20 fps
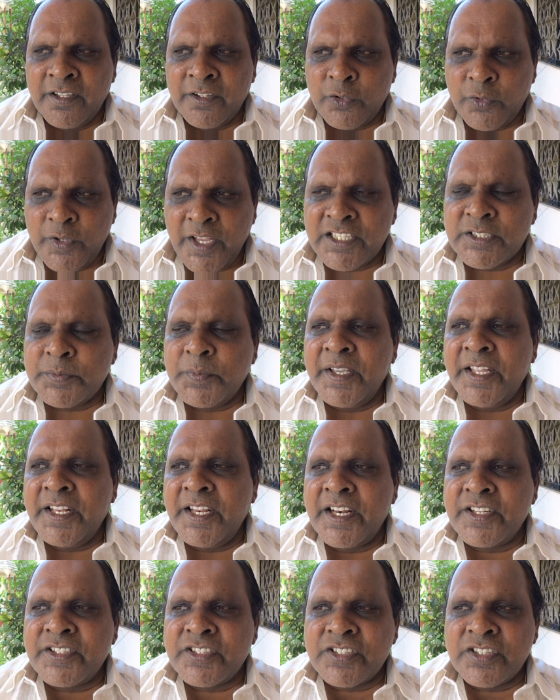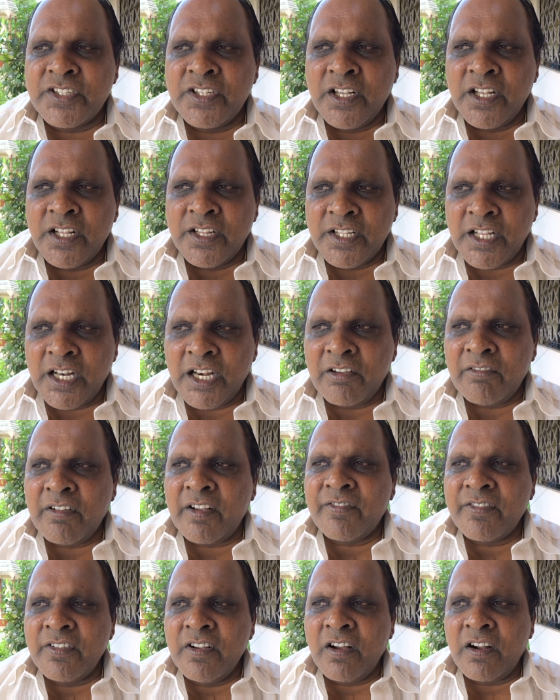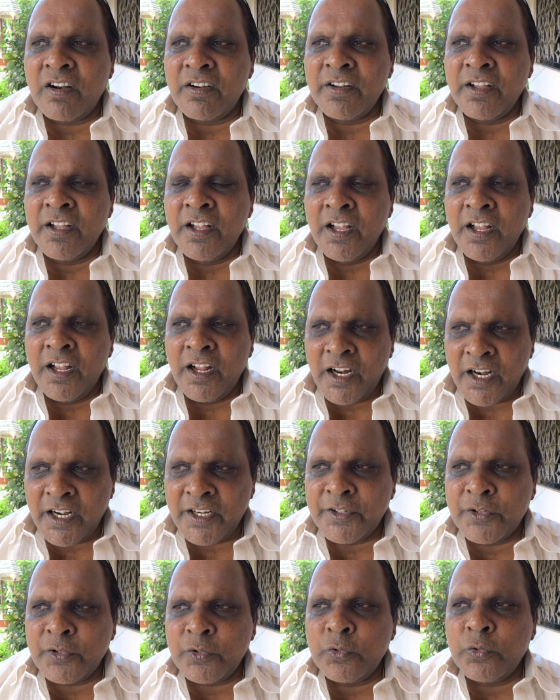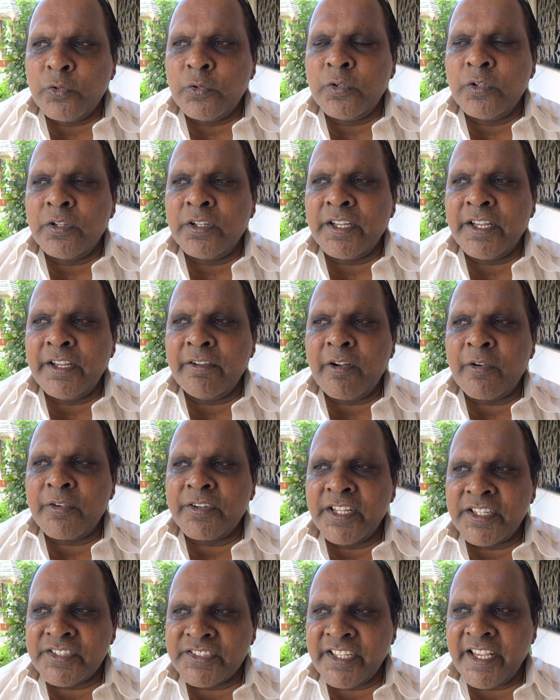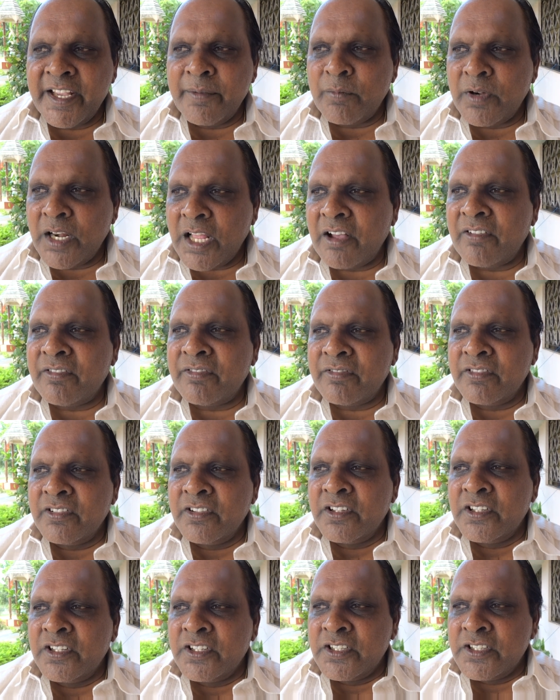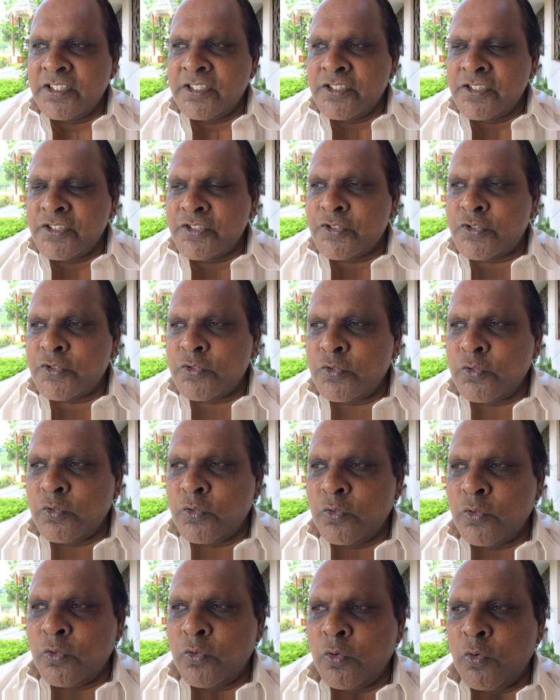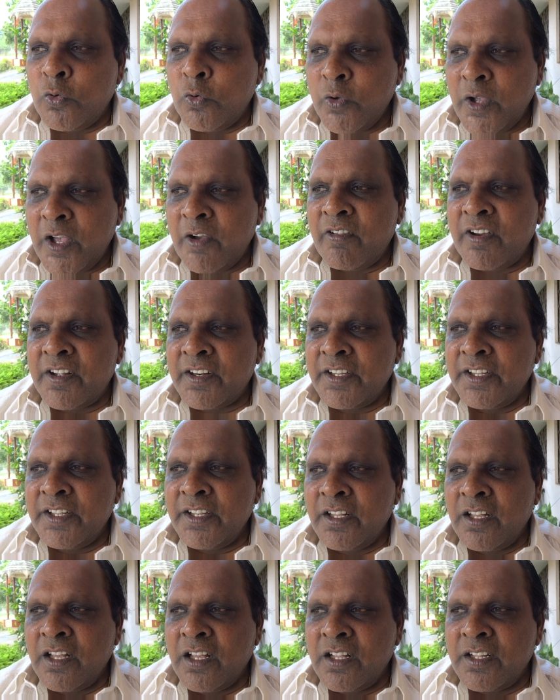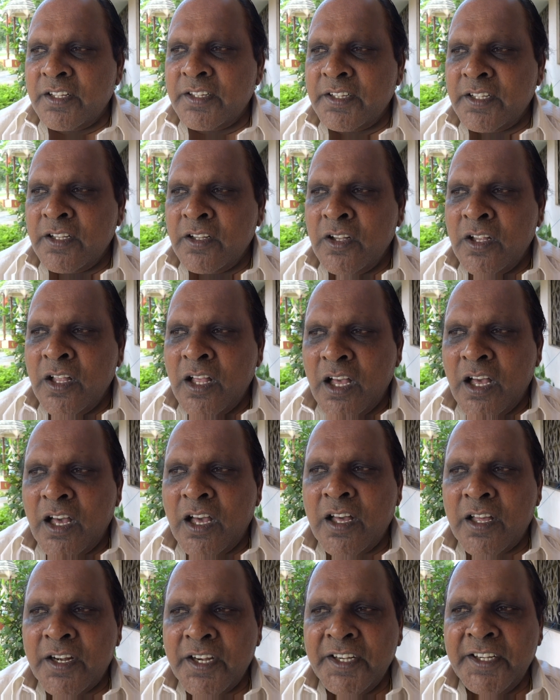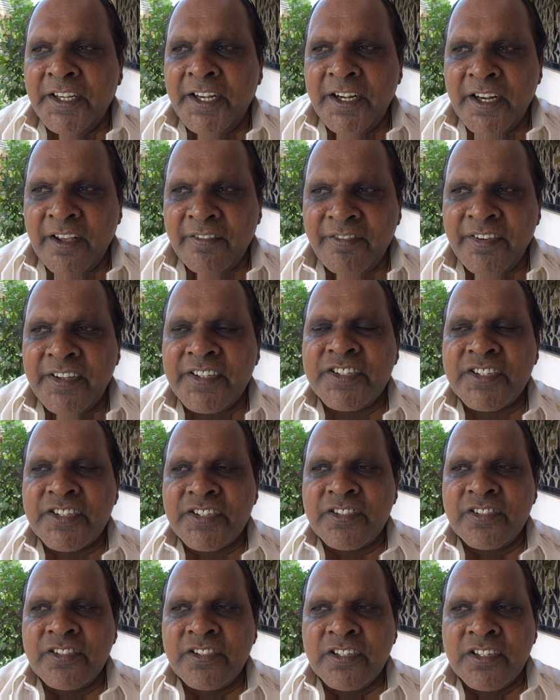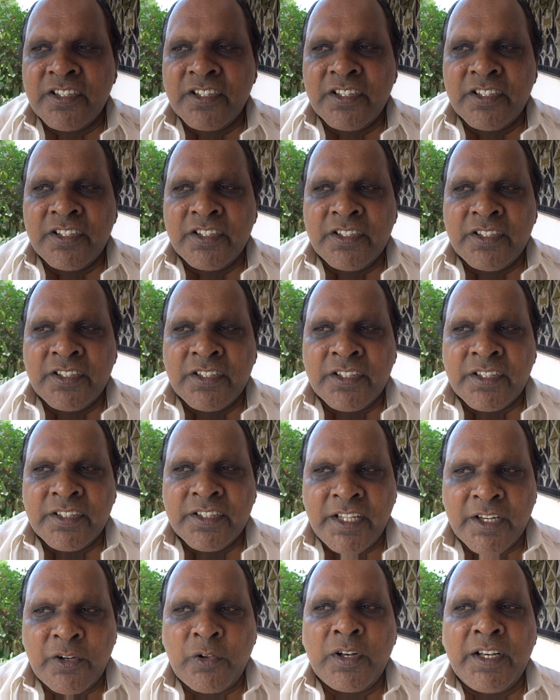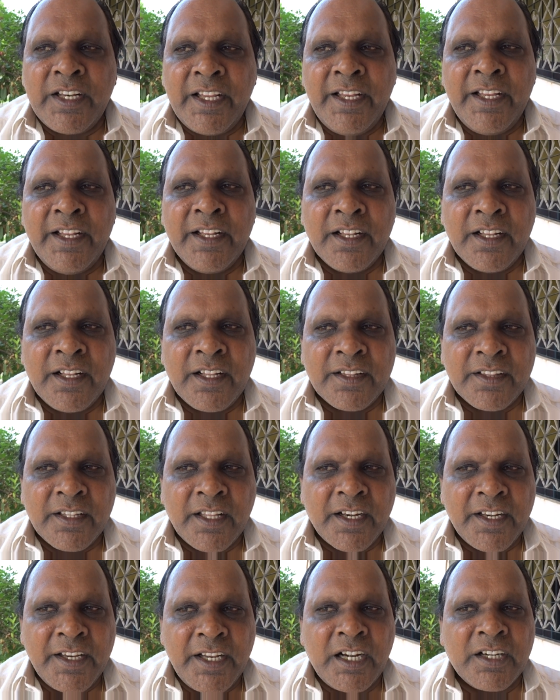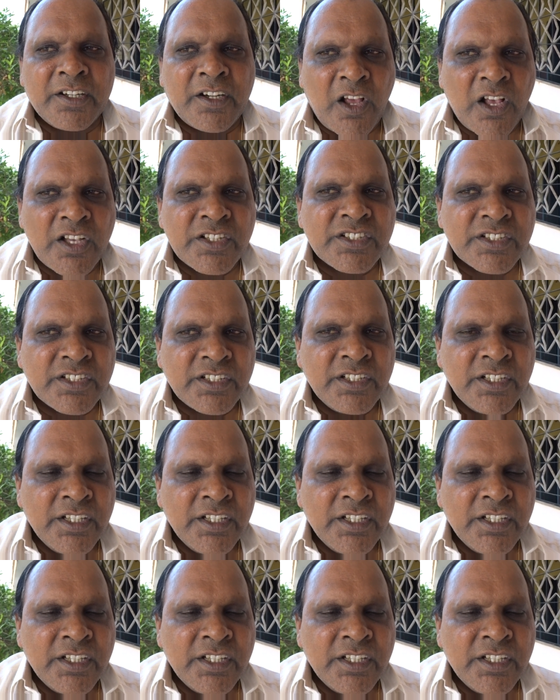to experience the love of God and to give out the same love to whoever are in need of it. Then only the real task